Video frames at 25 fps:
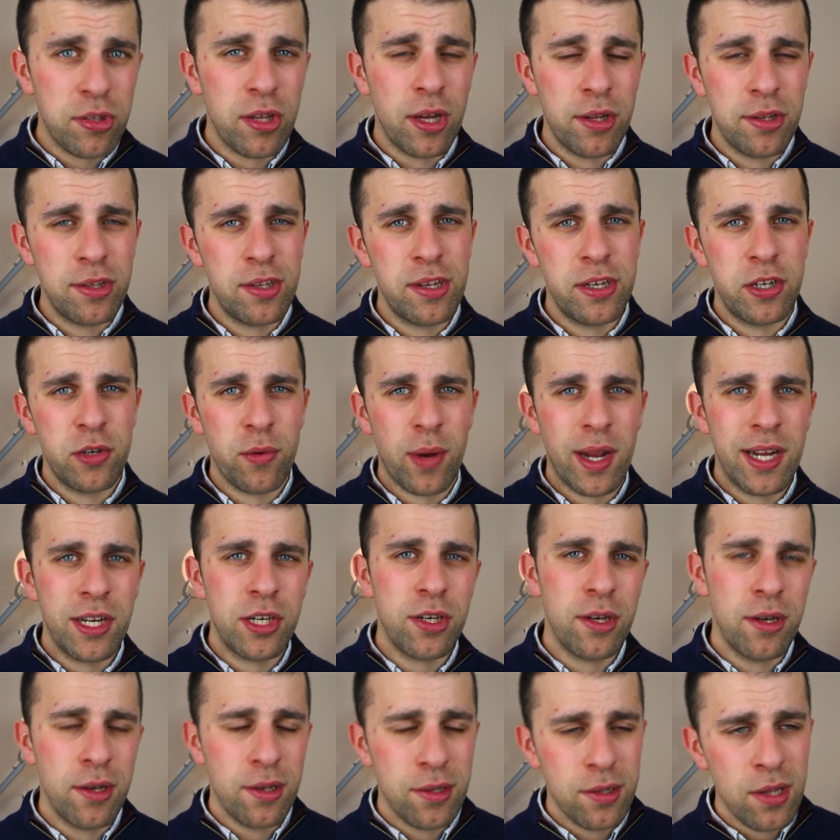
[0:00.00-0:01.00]
certain
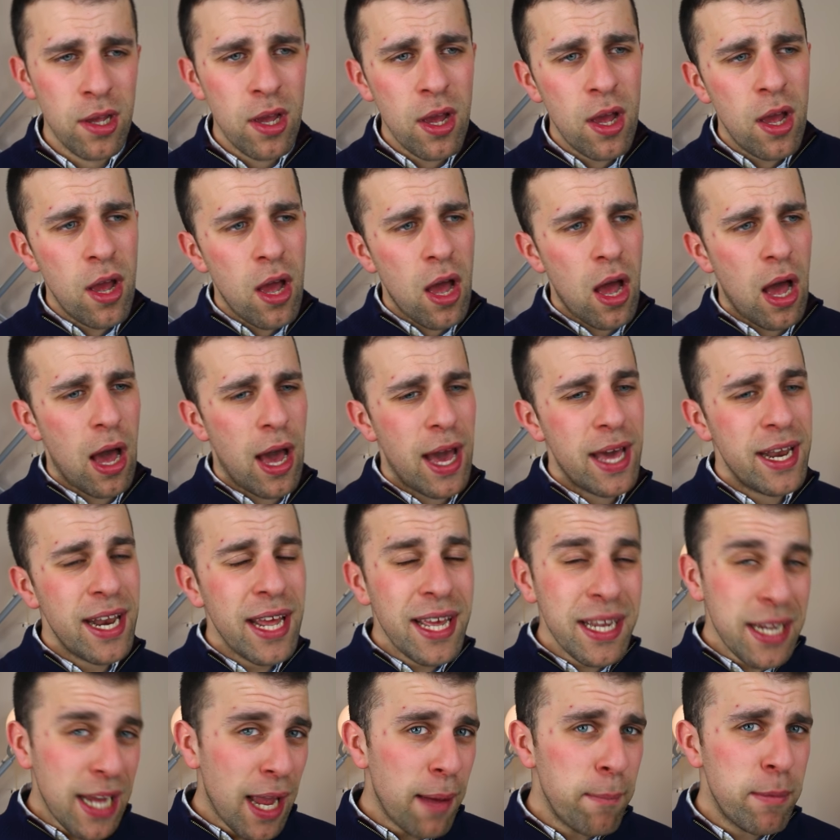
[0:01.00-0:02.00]
situations. Uh, and
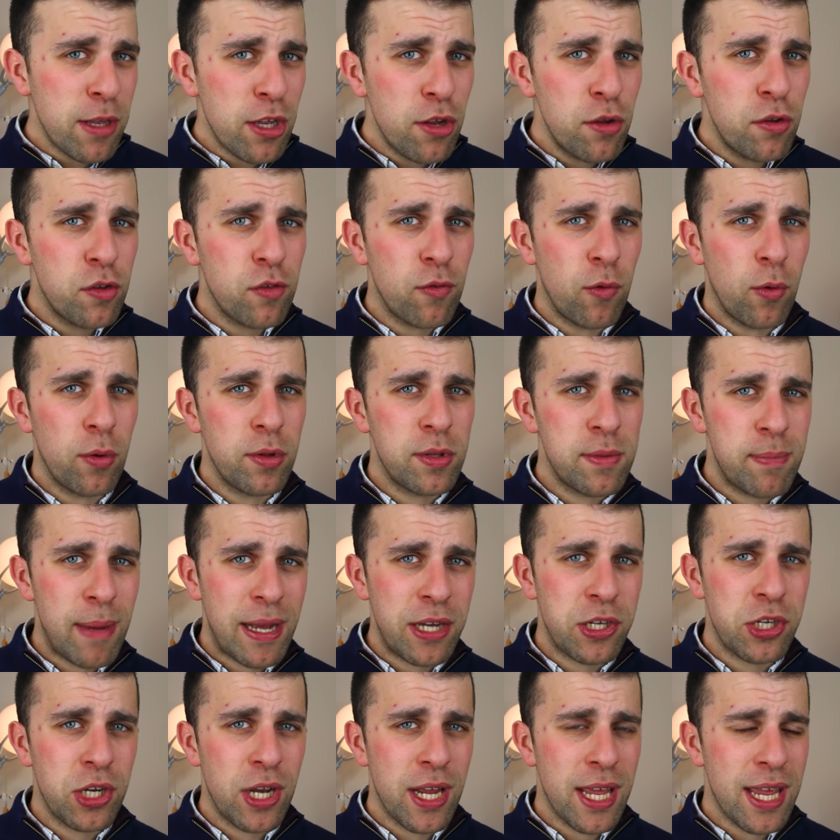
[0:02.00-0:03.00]
that can be useful,
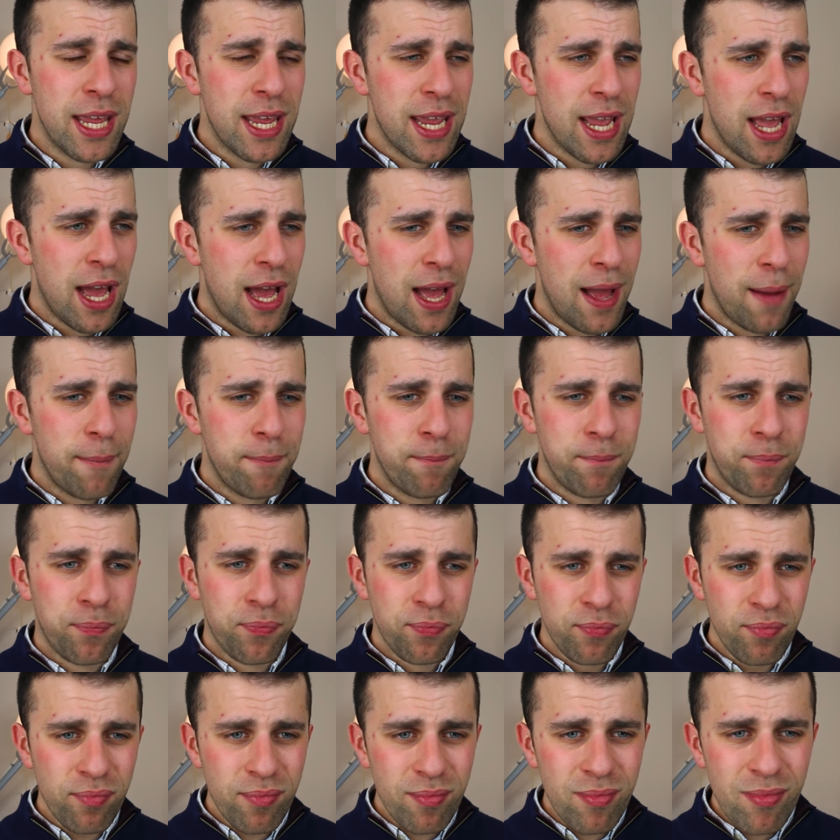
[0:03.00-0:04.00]
especially um,
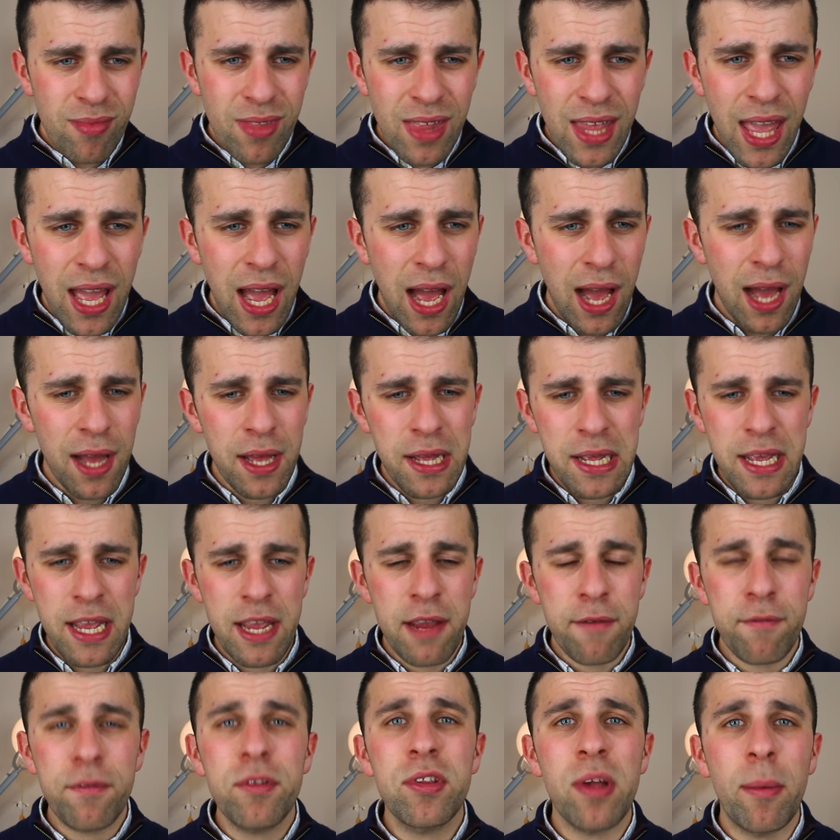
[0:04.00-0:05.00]
uh,
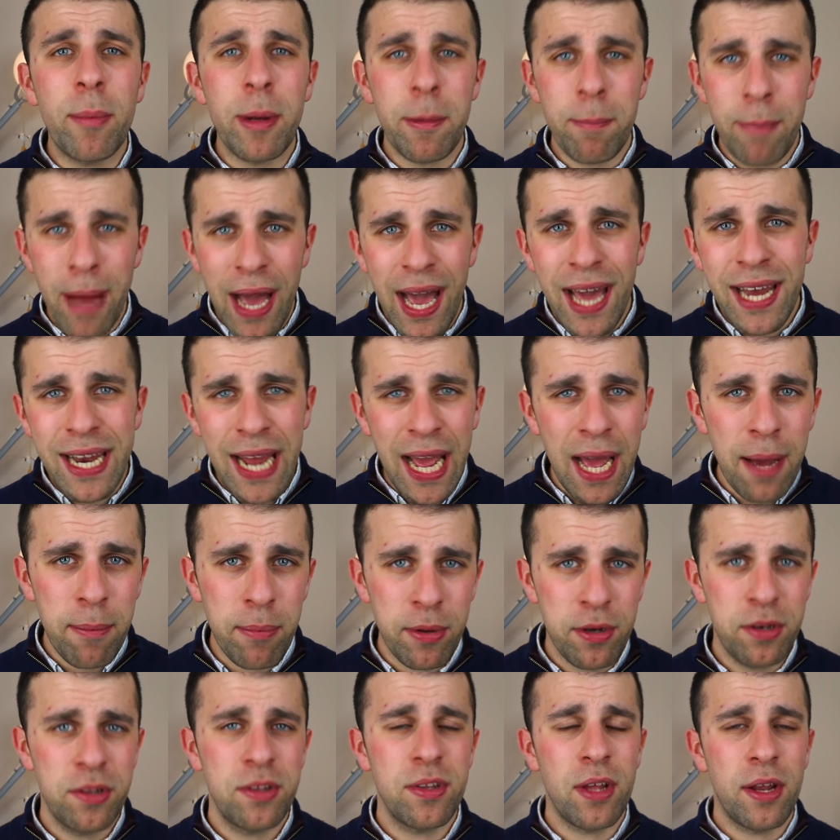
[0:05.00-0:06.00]
if something bad
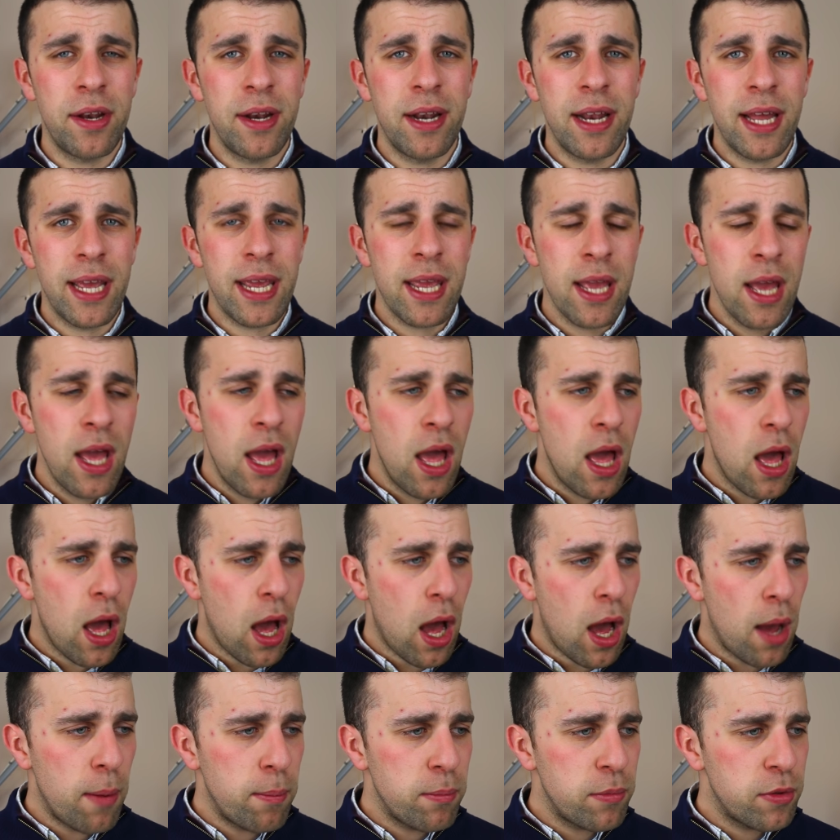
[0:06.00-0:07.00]
happens suddenly.
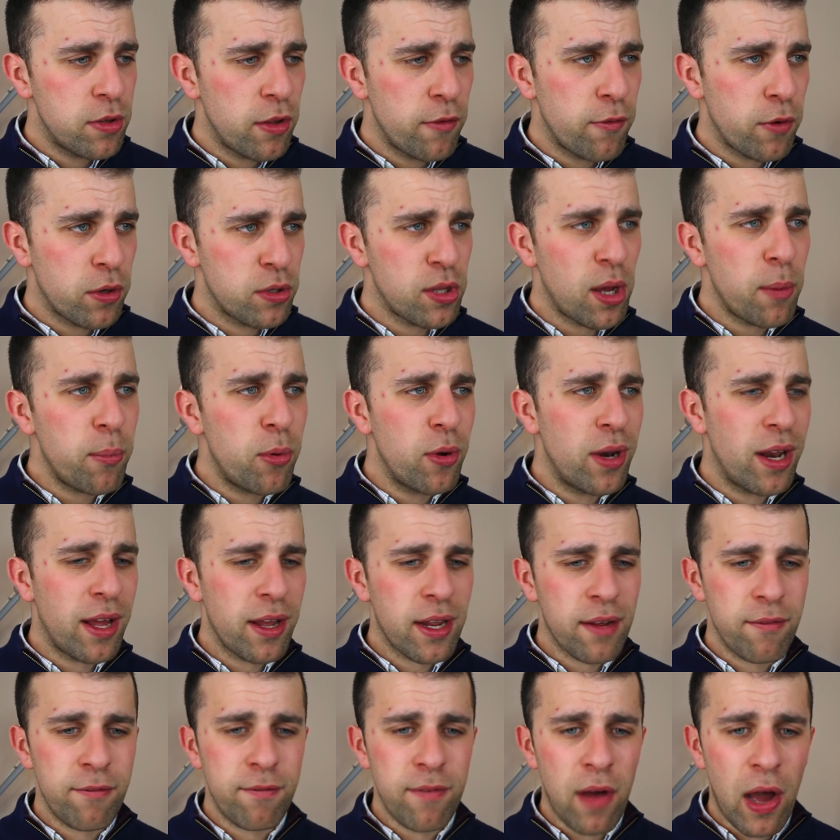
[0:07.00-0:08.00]
Um, so for example,
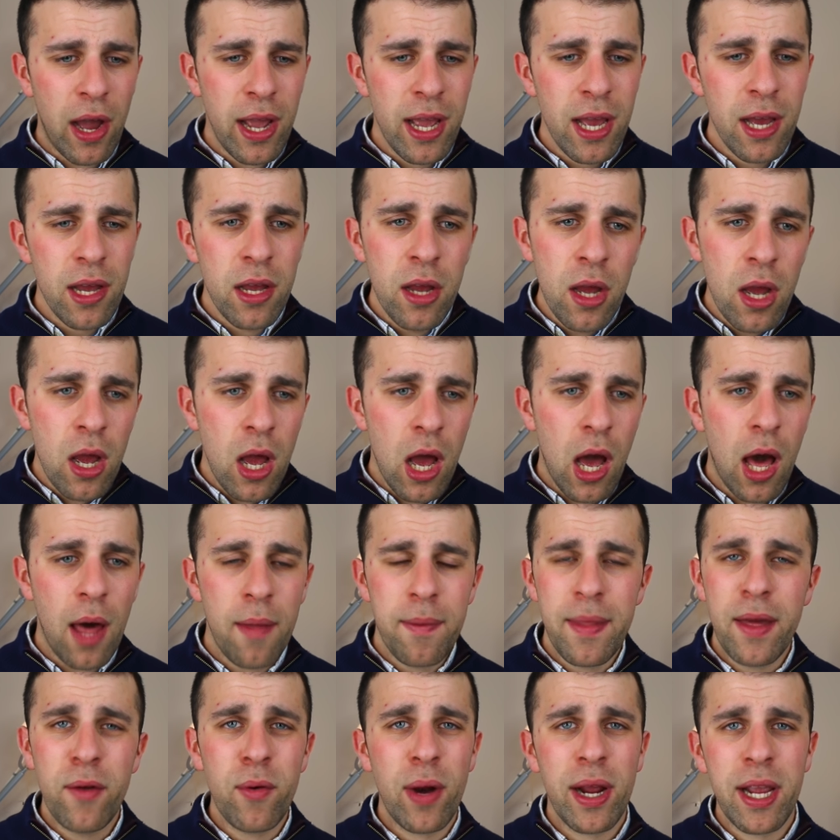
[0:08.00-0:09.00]
like fire, uh,
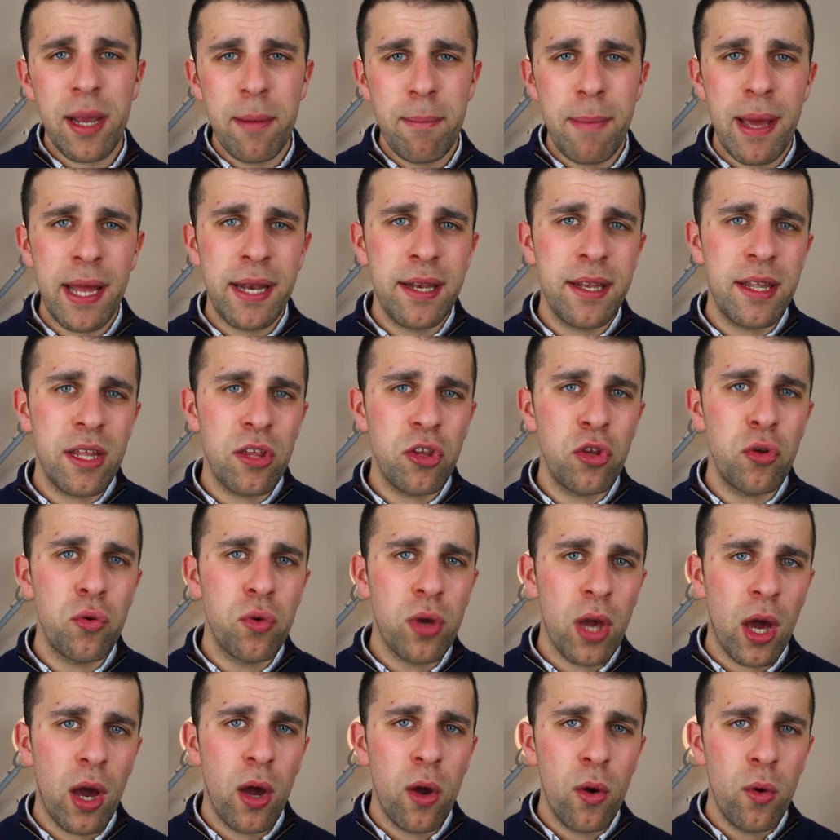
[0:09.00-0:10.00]
they recommend that you
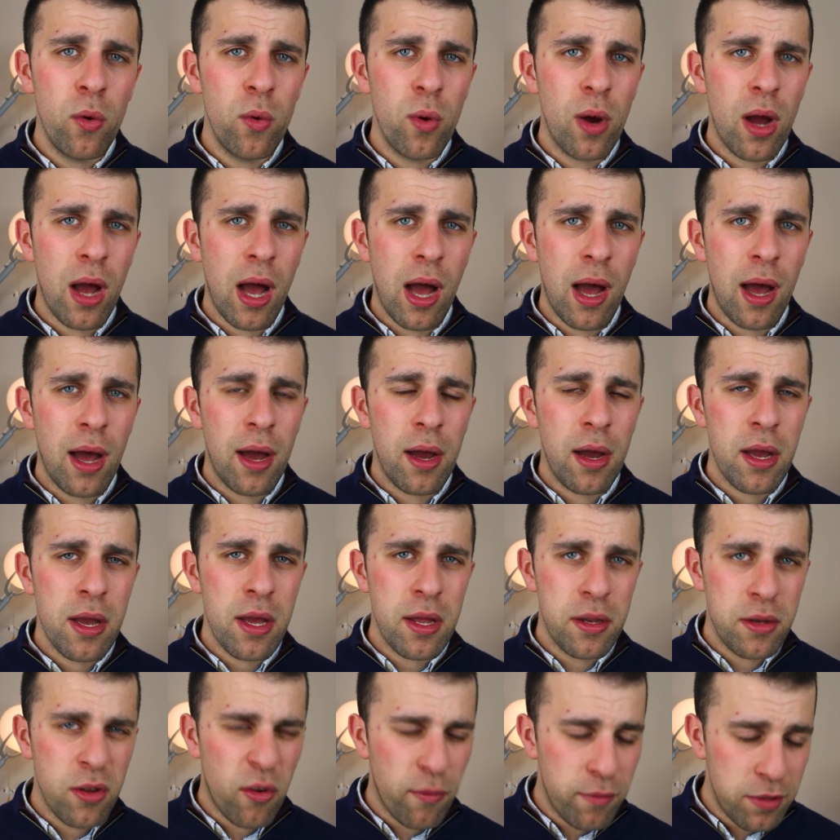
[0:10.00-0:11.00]
go uh,
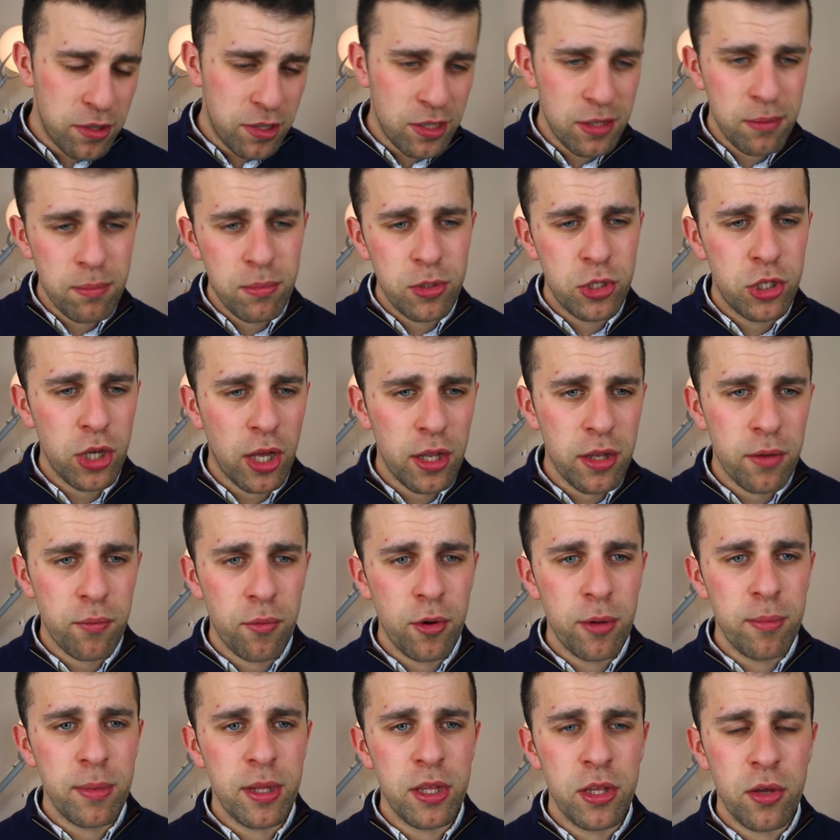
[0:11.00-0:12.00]
and obviously shut the
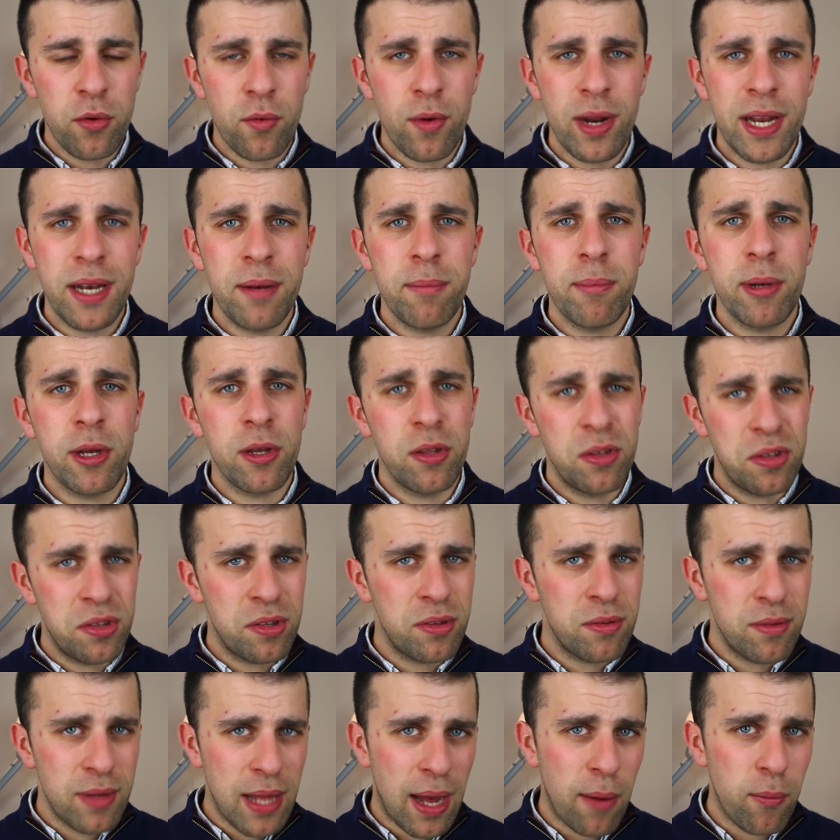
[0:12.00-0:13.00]
room that you're in,
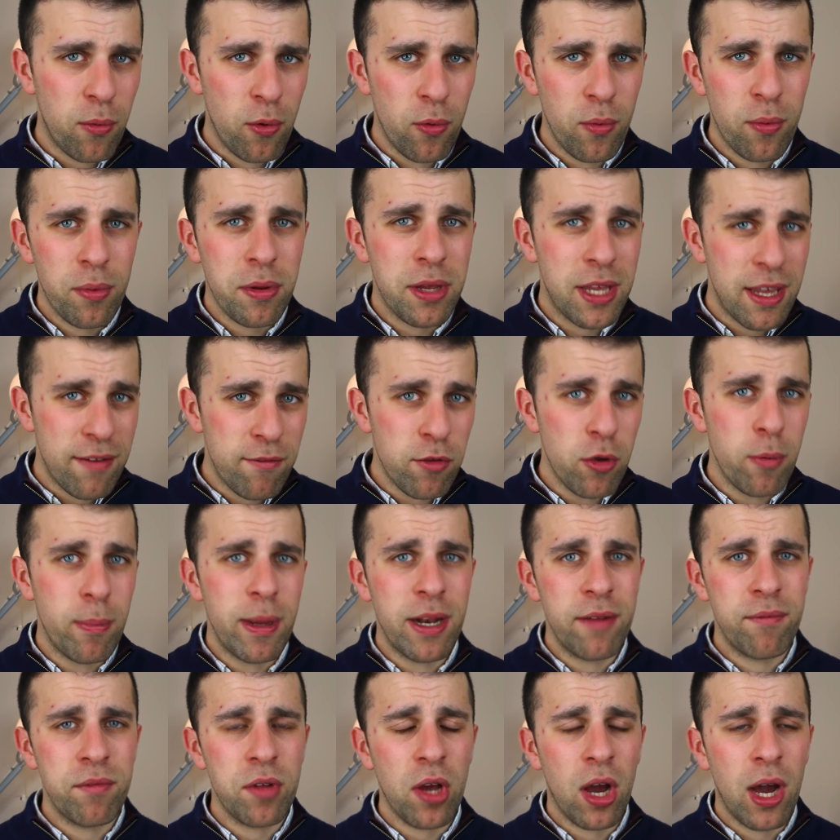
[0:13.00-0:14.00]
because that will give you a
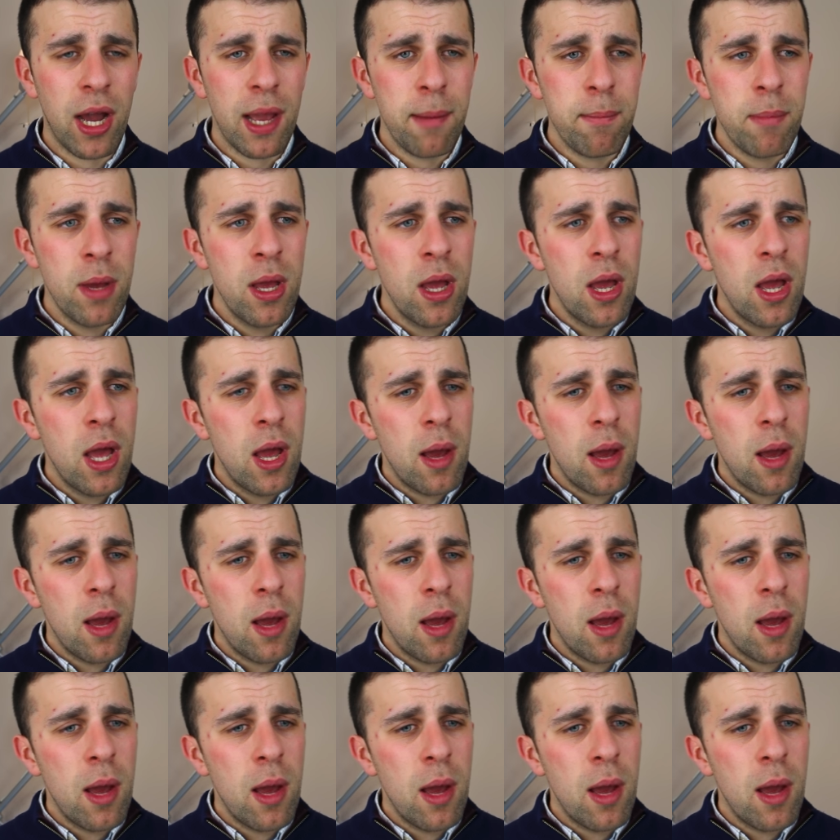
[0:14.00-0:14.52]
bit of time.